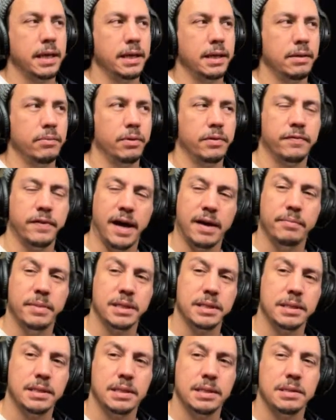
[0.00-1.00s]
like with 5
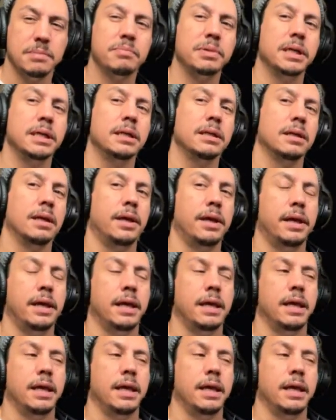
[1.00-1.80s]
messages, but